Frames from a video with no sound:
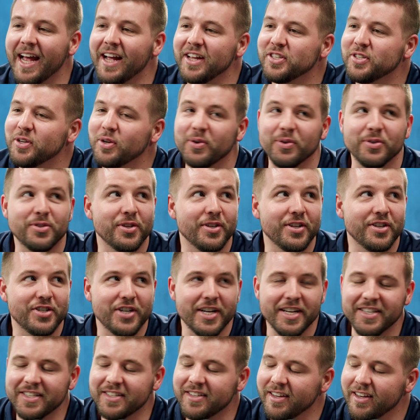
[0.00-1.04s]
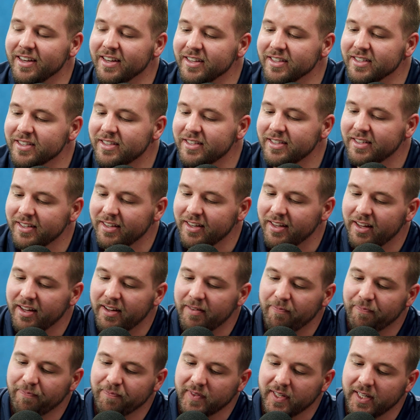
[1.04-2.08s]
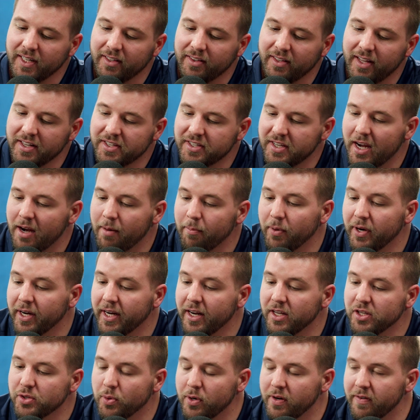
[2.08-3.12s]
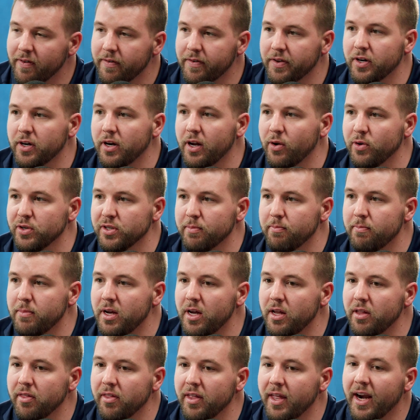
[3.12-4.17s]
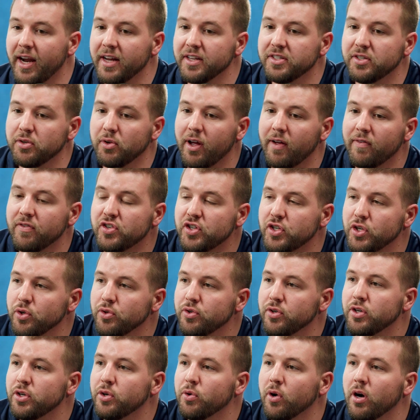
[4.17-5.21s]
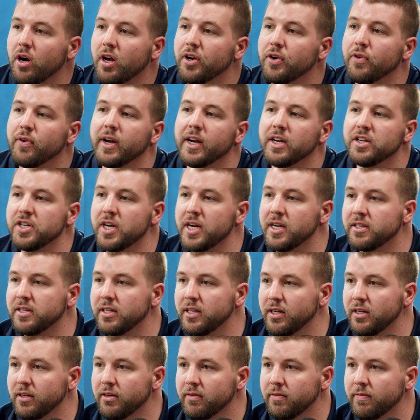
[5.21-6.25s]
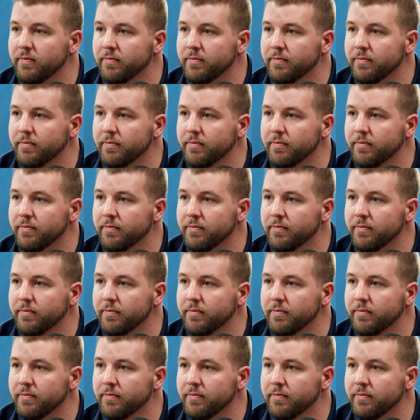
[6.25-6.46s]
So the gist is, let's say I'm bringing in $2,500 a month and I still have children who are under age 18.